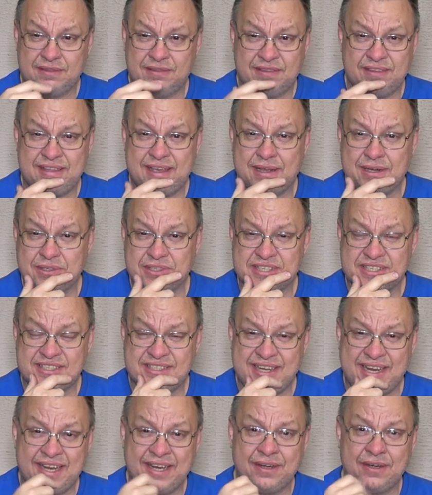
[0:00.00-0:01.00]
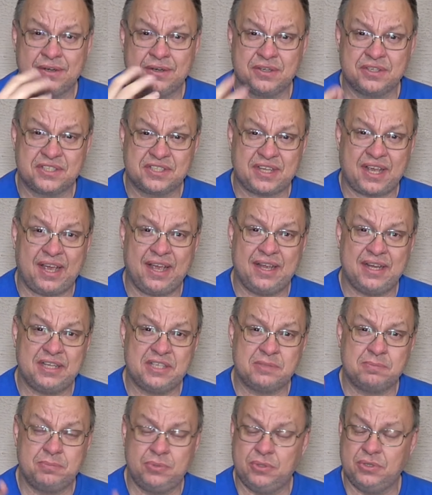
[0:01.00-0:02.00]
that standard
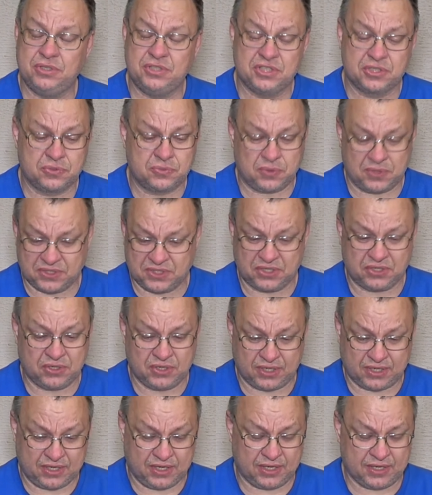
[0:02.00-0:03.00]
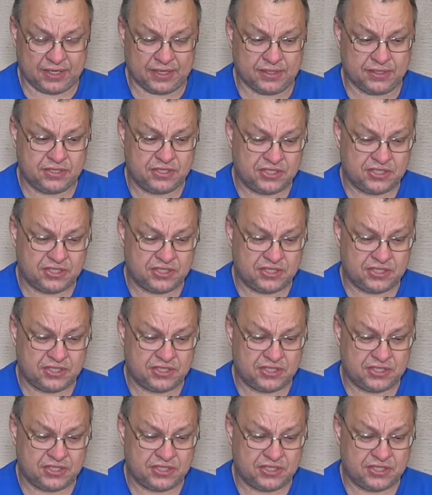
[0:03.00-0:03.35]
size boot just wasn't going to cut it.